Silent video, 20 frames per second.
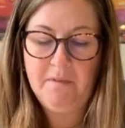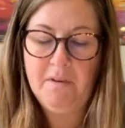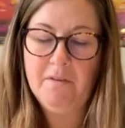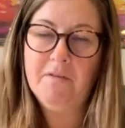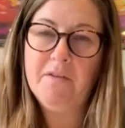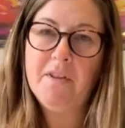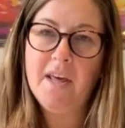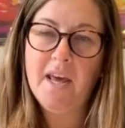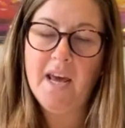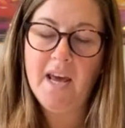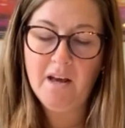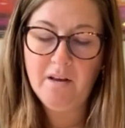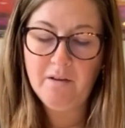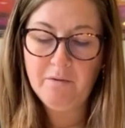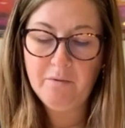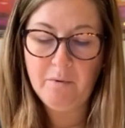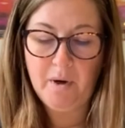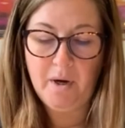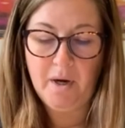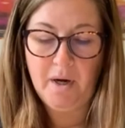for the
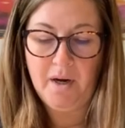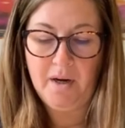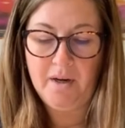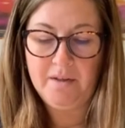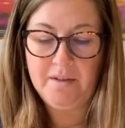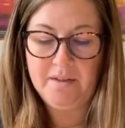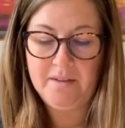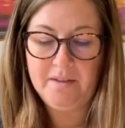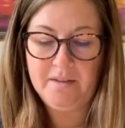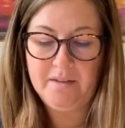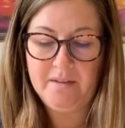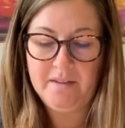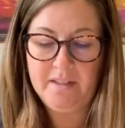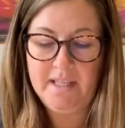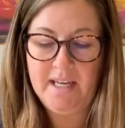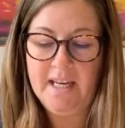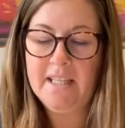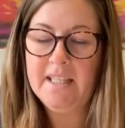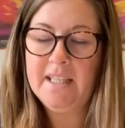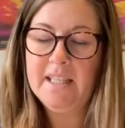health workers
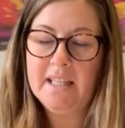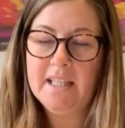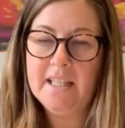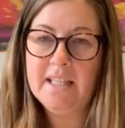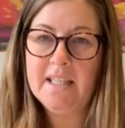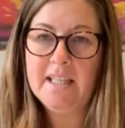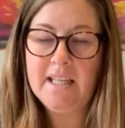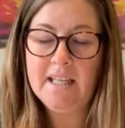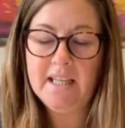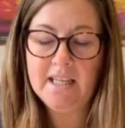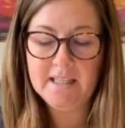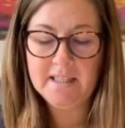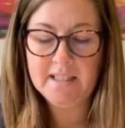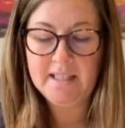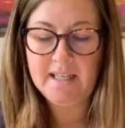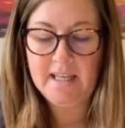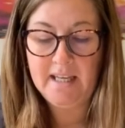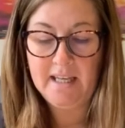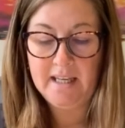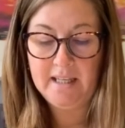tending the
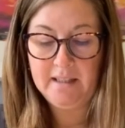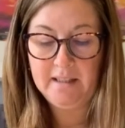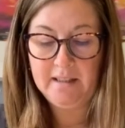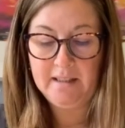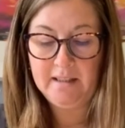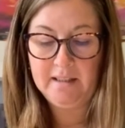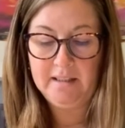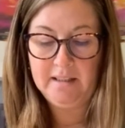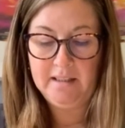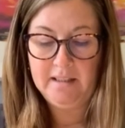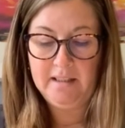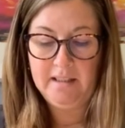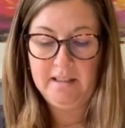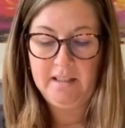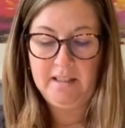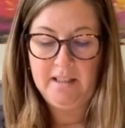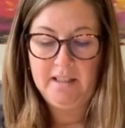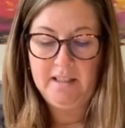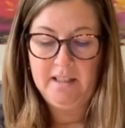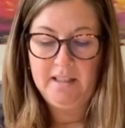seriously ill,
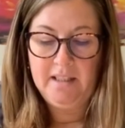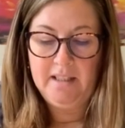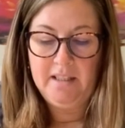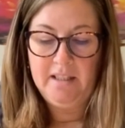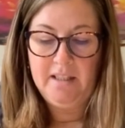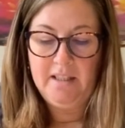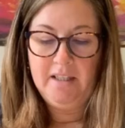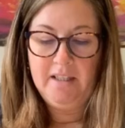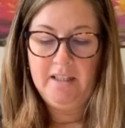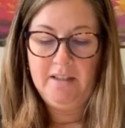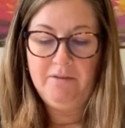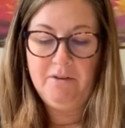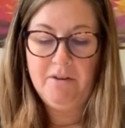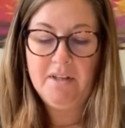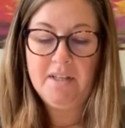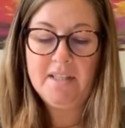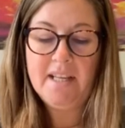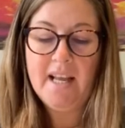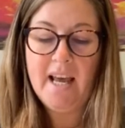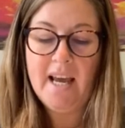for the
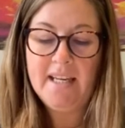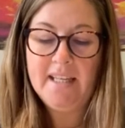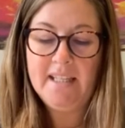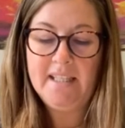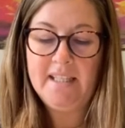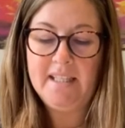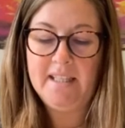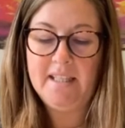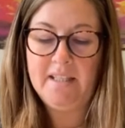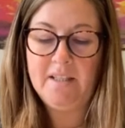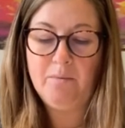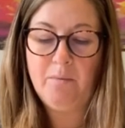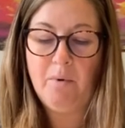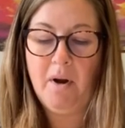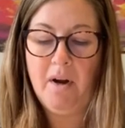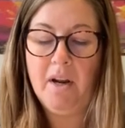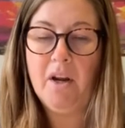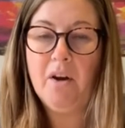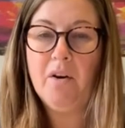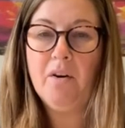scientists
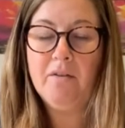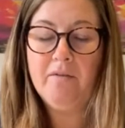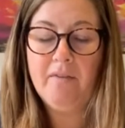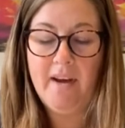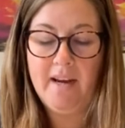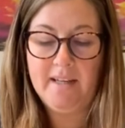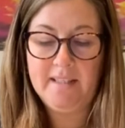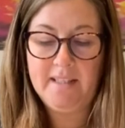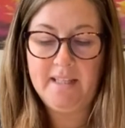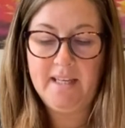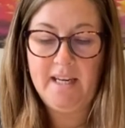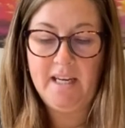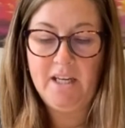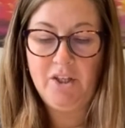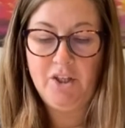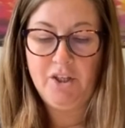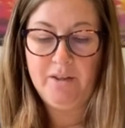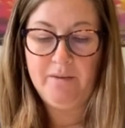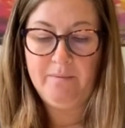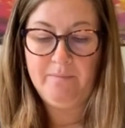working on a
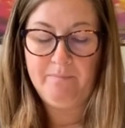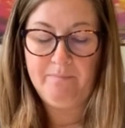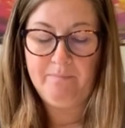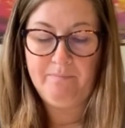vaccination,